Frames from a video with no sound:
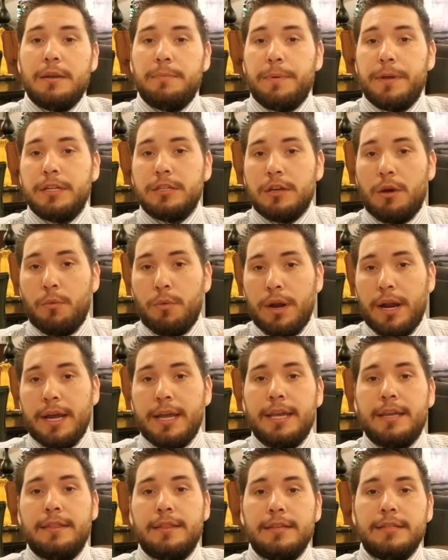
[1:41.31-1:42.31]
Depends on when I
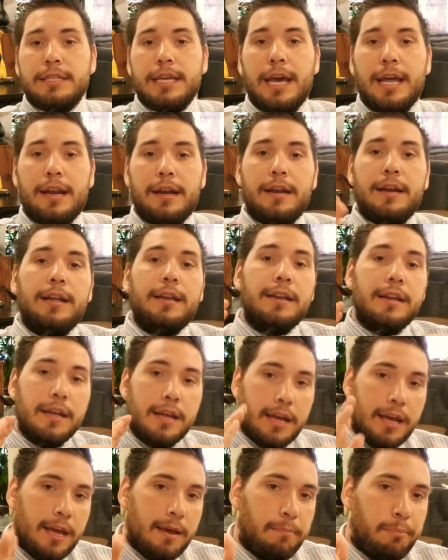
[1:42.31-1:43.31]
get this edited
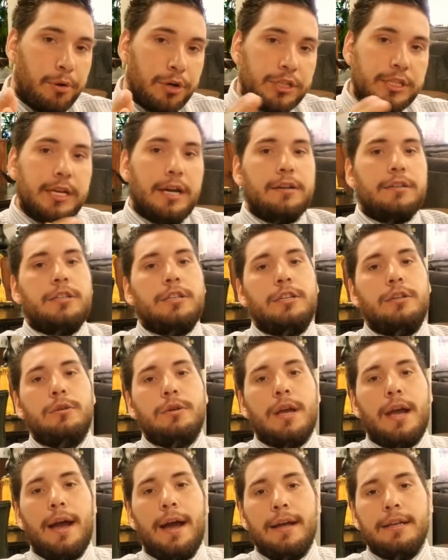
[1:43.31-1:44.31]
and pushed out to you
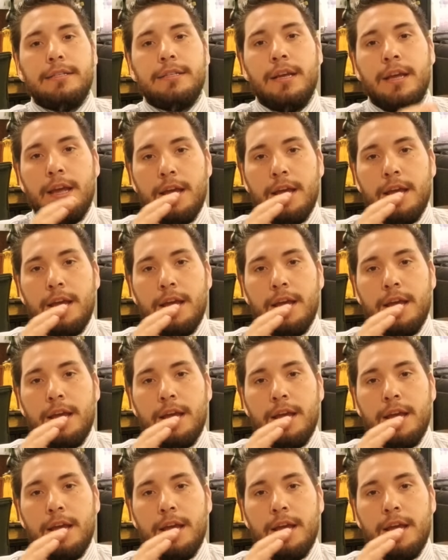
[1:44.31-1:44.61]
guys.